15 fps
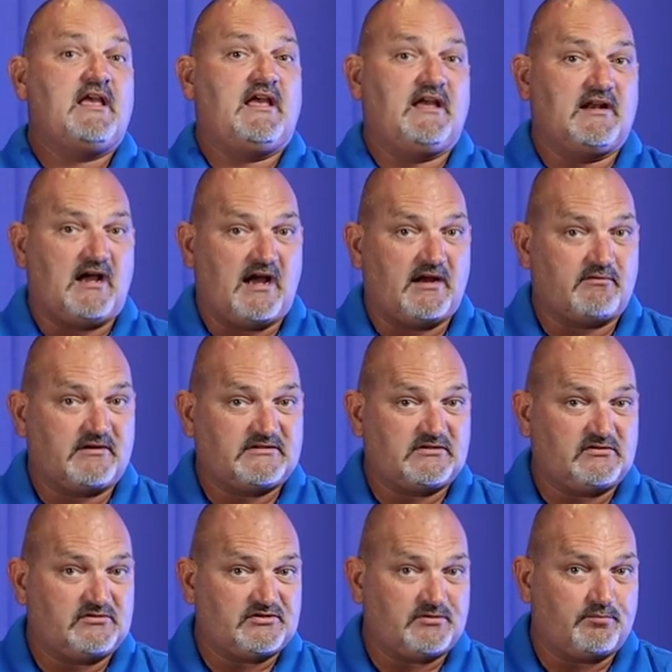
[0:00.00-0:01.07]
in high
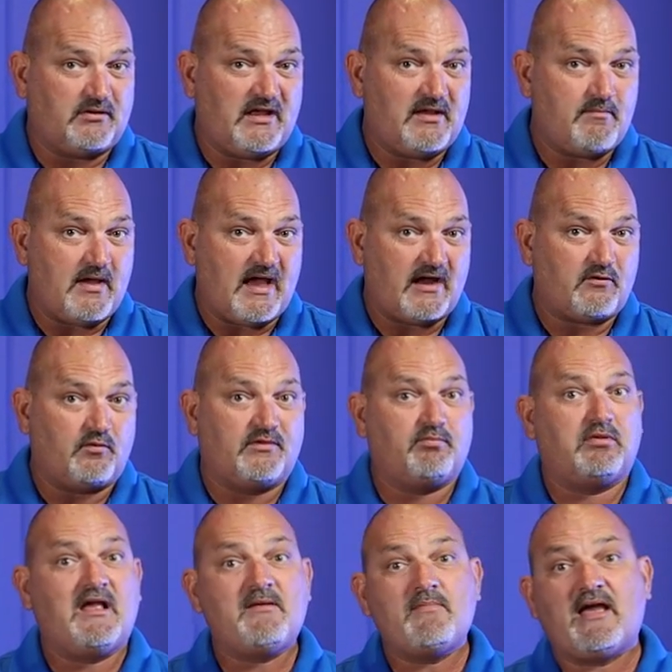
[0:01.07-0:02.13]
resolution playback with
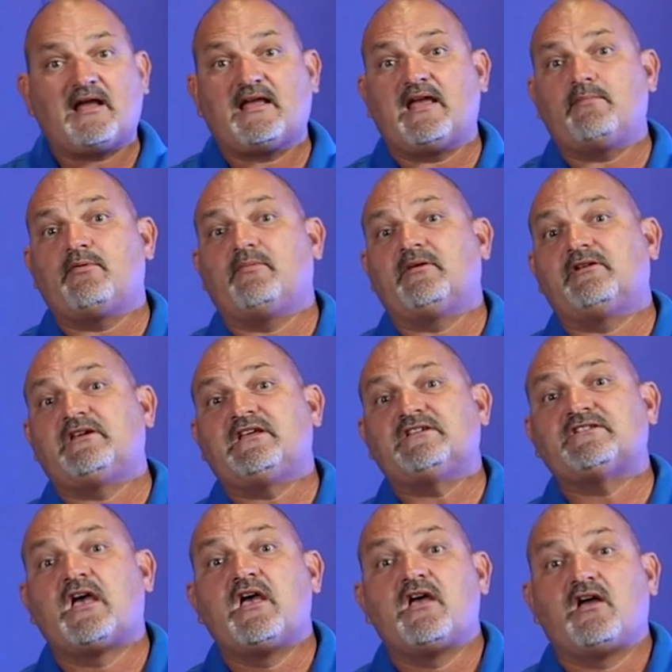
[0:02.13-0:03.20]
playback
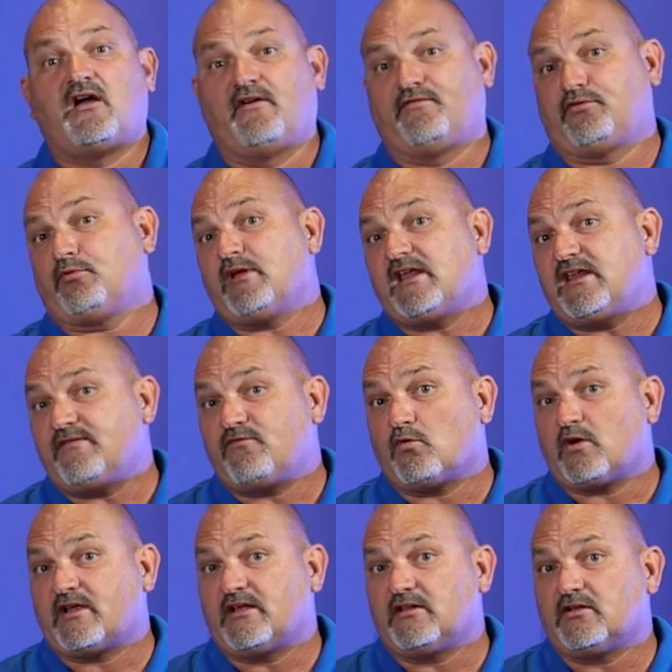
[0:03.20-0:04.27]
capabilities of
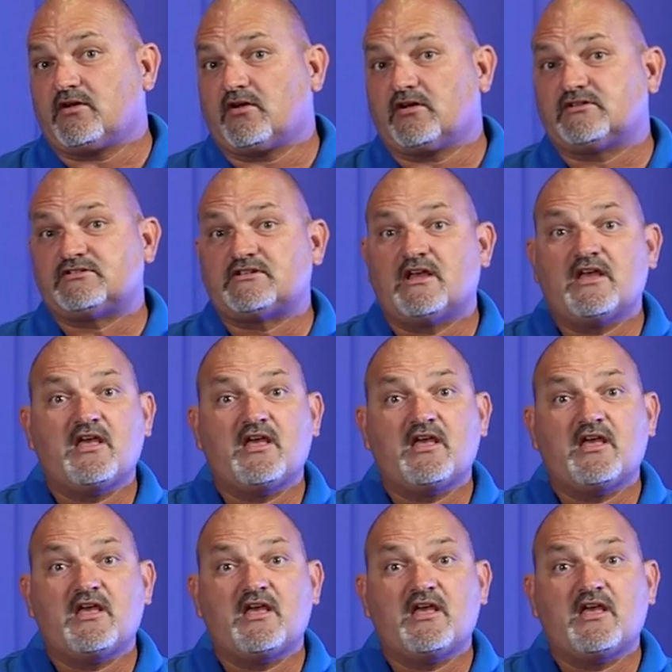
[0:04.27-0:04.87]
384 kilohertz,